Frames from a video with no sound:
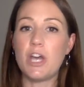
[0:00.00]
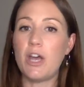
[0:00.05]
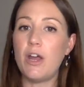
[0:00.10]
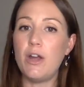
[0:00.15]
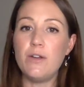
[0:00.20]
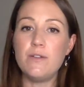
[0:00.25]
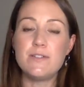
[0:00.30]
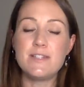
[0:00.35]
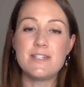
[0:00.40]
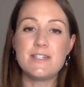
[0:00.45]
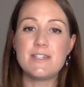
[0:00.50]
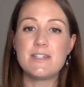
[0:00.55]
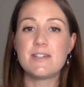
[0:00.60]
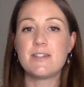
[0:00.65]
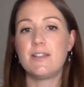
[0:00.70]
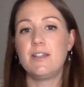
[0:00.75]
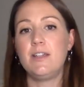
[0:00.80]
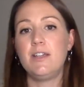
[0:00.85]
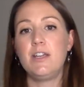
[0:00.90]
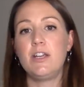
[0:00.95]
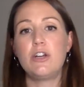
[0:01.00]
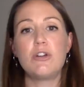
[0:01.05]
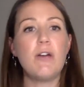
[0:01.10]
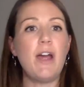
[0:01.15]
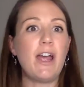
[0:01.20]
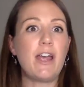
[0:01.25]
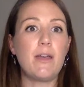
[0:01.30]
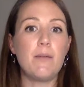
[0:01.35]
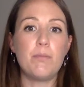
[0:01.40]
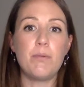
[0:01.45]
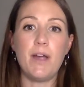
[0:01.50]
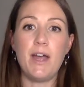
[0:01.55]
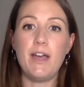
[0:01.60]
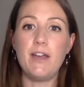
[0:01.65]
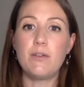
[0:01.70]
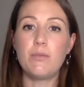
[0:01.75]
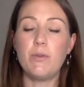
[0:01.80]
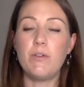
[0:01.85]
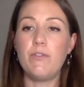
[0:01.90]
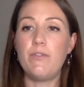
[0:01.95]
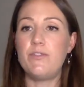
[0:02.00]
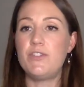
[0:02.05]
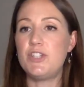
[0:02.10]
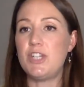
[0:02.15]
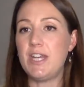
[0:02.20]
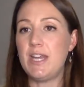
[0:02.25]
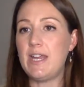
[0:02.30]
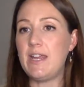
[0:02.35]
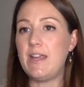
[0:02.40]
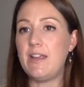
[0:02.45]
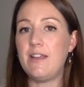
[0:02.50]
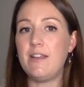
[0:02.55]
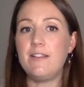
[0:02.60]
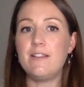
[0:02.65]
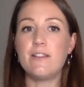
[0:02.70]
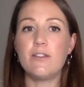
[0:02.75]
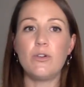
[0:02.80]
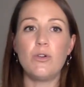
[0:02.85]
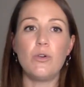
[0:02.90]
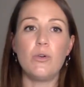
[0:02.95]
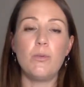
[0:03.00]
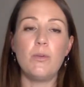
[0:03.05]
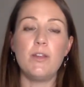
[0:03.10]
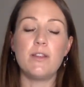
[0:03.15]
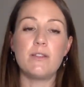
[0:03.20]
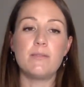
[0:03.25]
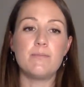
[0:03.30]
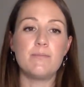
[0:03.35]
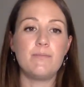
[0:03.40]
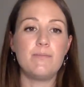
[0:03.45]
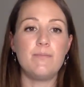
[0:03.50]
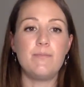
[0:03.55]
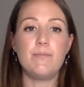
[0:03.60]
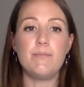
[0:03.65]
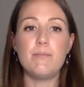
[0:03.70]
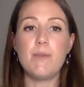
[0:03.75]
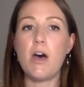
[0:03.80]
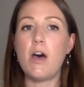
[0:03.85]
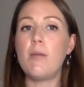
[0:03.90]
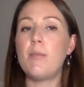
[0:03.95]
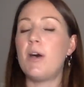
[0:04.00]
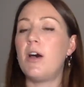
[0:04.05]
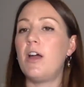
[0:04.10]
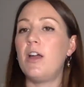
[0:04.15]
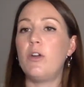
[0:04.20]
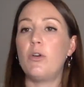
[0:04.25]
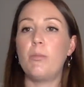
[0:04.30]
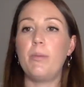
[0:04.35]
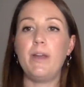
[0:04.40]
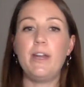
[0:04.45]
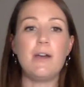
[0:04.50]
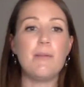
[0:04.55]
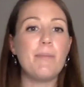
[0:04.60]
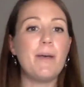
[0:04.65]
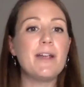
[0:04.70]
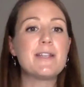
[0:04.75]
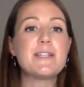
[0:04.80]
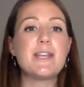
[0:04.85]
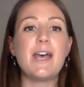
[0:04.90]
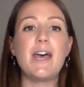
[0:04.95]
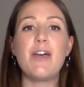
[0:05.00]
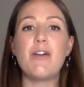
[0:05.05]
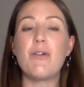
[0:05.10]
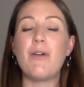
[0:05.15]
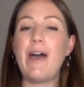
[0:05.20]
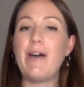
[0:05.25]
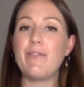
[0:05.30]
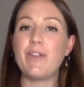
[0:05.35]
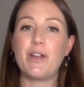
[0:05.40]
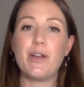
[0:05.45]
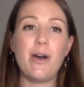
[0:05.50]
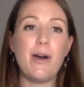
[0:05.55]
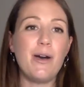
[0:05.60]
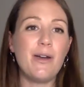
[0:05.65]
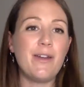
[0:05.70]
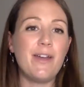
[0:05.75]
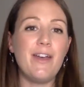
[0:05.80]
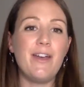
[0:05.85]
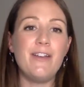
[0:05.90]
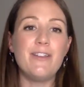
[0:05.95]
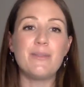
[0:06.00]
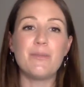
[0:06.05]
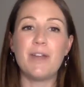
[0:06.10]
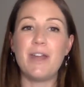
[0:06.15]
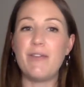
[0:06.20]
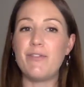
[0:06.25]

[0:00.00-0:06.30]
toast cracker bread with cheese or with marmite or peanut butter or avocados,